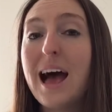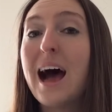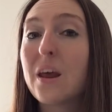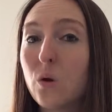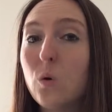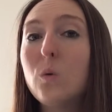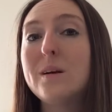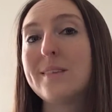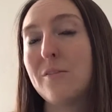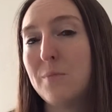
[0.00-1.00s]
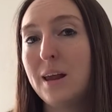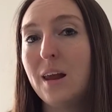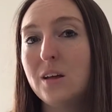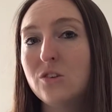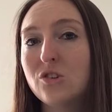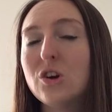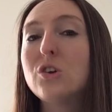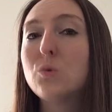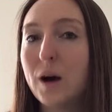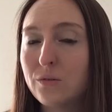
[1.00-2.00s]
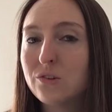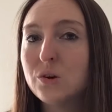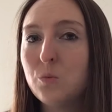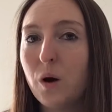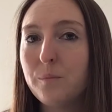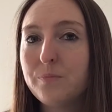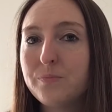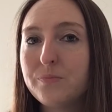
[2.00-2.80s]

and I'll always have my lunch 12 till 1.